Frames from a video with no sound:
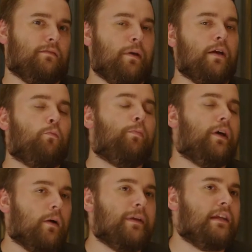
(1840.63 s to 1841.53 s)

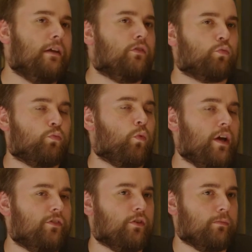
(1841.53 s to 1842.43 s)
but I mean, he does
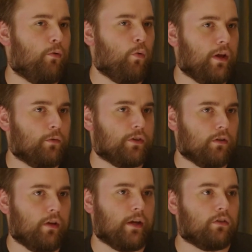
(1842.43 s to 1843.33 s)
raise a good point when
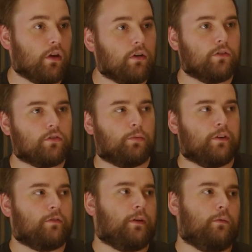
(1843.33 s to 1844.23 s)
they're like, no, you should
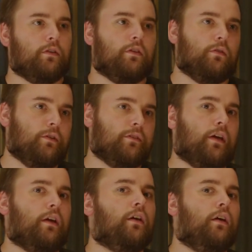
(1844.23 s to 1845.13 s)
bring somebody with you. Well, it's
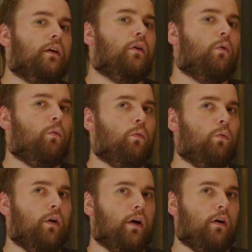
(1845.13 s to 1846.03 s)
like,
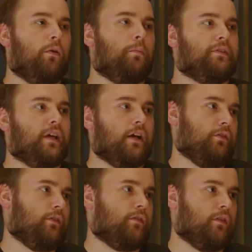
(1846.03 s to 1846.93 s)
well, but
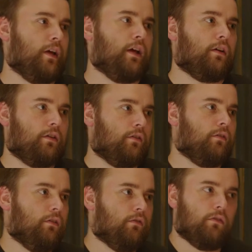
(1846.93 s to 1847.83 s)
that looks like
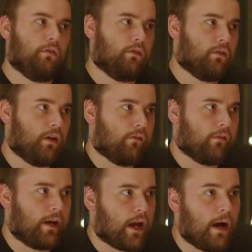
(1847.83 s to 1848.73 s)

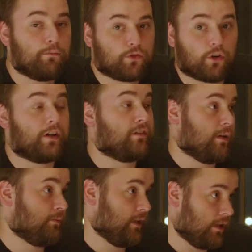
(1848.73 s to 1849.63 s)
I'm starting
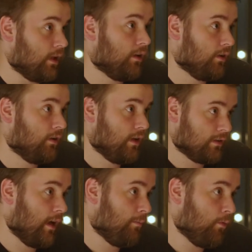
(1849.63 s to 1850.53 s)
something then
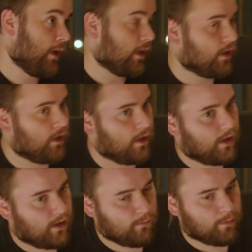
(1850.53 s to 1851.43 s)
at that point
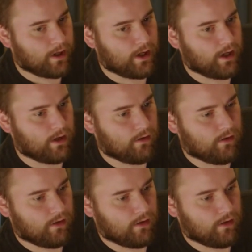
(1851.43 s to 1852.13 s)
by